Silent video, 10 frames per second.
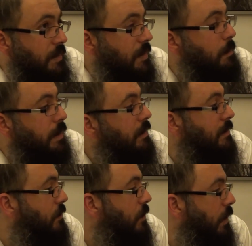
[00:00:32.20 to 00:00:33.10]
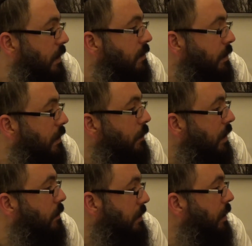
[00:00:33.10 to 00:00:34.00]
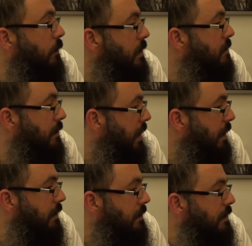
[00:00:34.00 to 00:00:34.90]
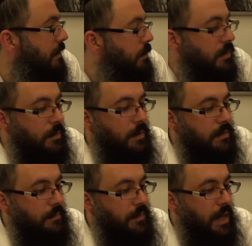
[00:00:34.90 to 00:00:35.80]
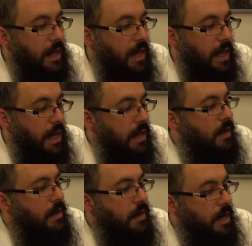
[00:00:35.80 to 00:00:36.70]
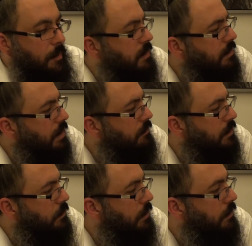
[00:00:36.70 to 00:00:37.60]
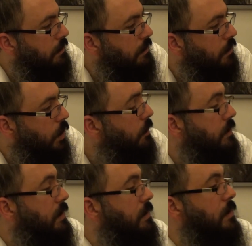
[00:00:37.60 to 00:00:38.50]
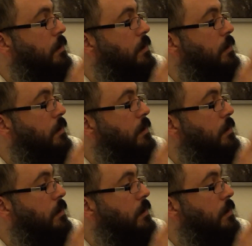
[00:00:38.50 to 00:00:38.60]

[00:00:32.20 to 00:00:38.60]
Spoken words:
Them being strong and us being weak was like a reason to hate us and to pursue us. Come the state of Israel, all of a sudden the